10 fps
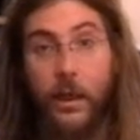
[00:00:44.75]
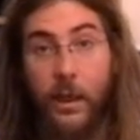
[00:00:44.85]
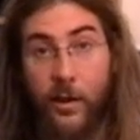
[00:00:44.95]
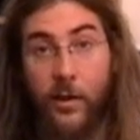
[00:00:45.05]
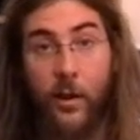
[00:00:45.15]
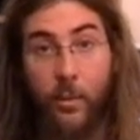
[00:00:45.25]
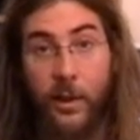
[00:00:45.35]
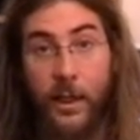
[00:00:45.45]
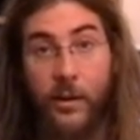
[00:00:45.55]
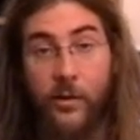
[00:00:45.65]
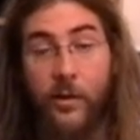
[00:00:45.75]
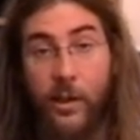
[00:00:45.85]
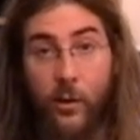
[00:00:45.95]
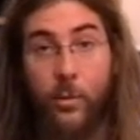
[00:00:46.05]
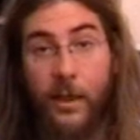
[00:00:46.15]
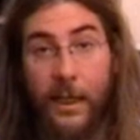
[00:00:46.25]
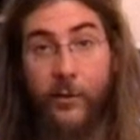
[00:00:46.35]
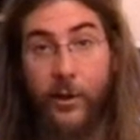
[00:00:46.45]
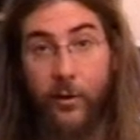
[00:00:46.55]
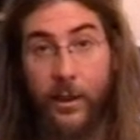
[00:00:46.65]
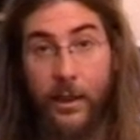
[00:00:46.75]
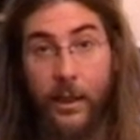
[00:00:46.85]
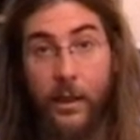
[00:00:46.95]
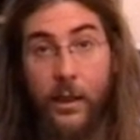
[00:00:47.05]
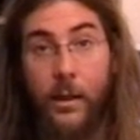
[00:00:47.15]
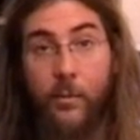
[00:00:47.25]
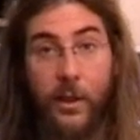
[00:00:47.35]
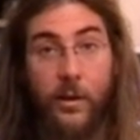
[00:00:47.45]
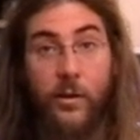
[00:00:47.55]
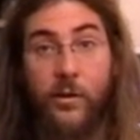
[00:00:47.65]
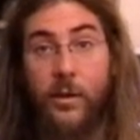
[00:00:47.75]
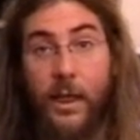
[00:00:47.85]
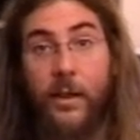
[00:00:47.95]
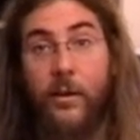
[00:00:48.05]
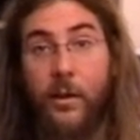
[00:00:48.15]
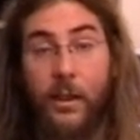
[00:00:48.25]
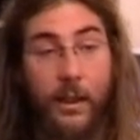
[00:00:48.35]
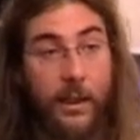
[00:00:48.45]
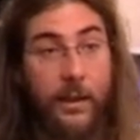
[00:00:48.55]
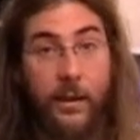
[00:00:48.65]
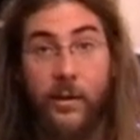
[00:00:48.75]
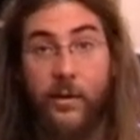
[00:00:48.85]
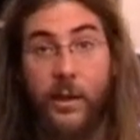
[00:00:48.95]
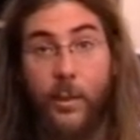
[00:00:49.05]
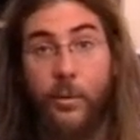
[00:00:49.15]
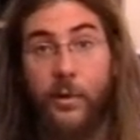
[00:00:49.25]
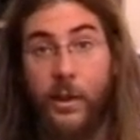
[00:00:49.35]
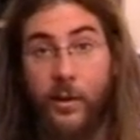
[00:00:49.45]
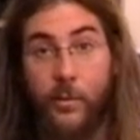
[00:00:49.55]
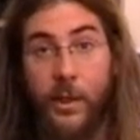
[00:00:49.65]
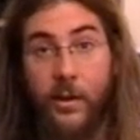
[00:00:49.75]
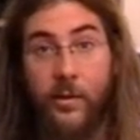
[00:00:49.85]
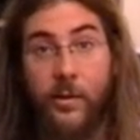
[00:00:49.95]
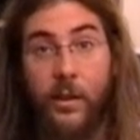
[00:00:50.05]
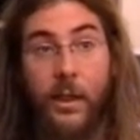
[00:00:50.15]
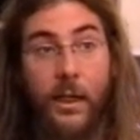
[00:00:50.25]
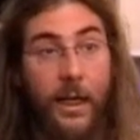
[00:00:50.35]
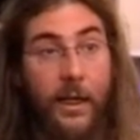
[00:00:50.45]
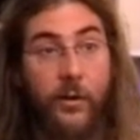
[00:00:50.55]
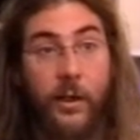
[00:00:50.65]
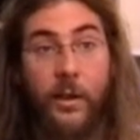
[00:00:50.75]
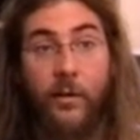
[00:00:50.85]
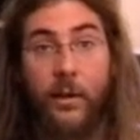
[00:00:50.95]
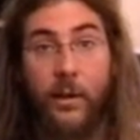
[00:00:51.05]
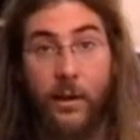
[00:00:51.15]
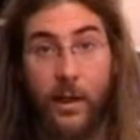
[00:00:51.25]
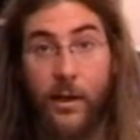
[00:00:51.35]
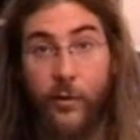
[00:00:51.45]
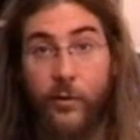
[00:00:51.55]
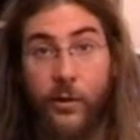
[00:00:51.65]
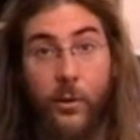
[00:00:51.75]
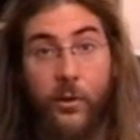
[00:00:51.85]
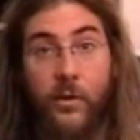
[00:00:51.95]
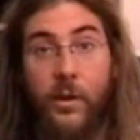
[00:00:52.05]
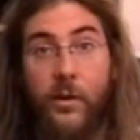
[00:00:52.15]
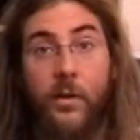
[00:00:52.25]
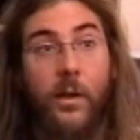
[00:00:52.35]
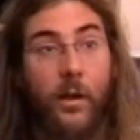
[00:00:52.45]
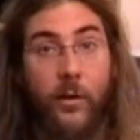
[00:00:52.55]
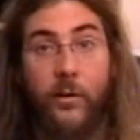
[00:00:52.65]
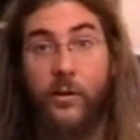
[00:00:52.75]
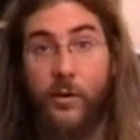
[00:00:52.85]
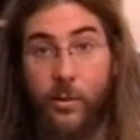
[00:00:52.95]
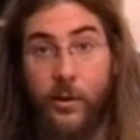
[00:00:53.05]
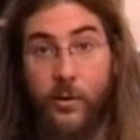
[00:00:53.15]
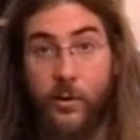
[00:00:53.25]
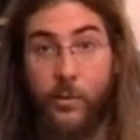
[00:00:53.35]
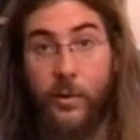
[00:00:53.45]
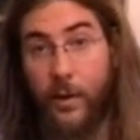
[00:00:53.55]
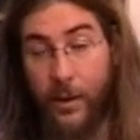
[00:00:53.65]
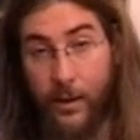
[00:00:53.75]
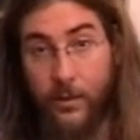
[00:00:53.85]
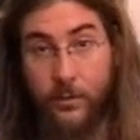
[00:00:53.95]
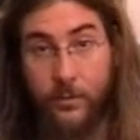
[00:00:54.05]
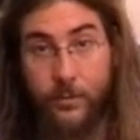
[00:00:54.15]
Guitar players need to play very clean because you can't clean this up in the mix and you hear a lot of notes that are not supposed to be there.